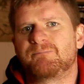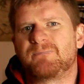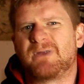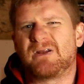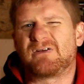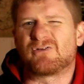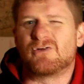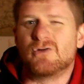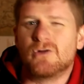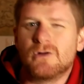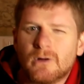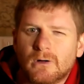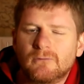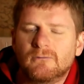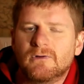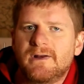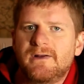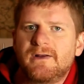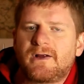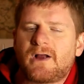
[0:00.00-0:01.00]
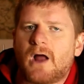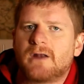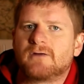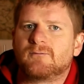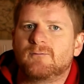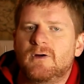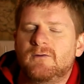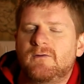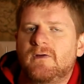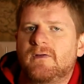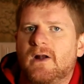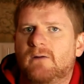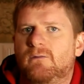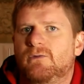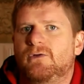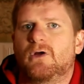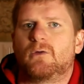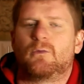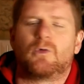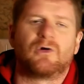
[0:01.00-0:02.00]
It's not really the kind of movie that I
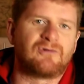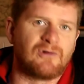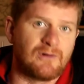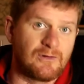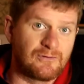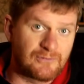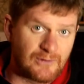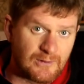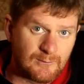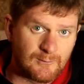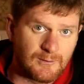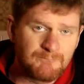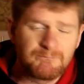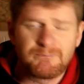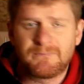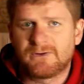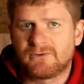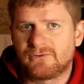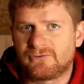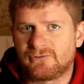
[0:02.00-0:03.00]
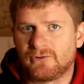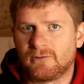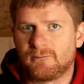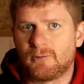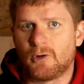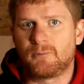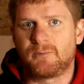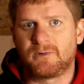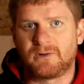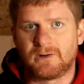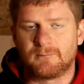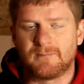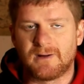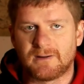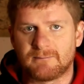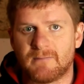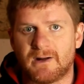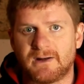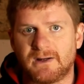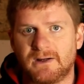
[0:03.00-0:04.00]
would go and watch in the cinema, so I'm hoping it'll
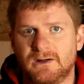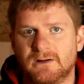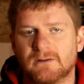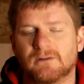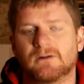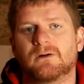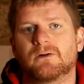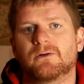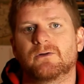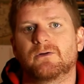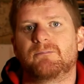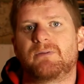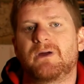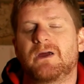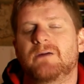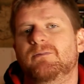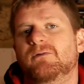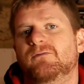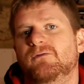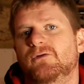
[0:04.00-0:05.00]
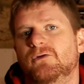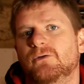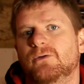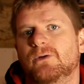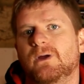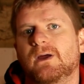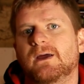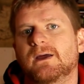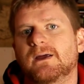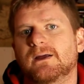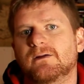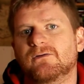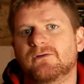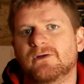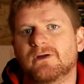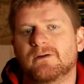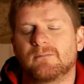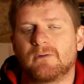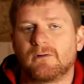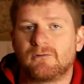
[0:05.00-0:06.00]
make money on pay-per-view and
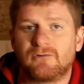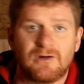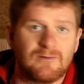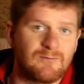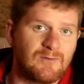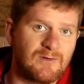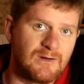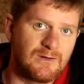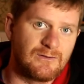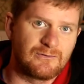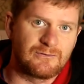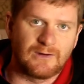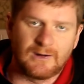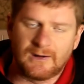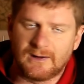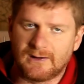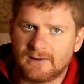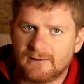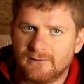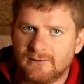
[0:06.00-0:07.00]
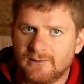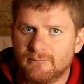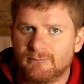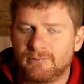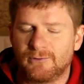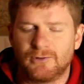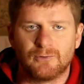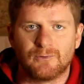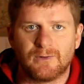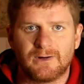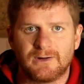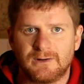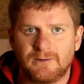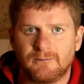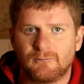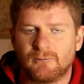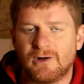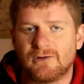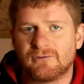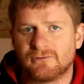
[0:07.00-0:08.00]
DVDs and Blu-ray
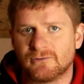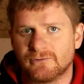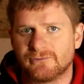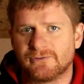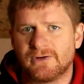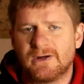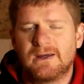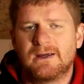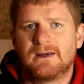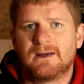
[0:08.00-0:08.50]
rentals.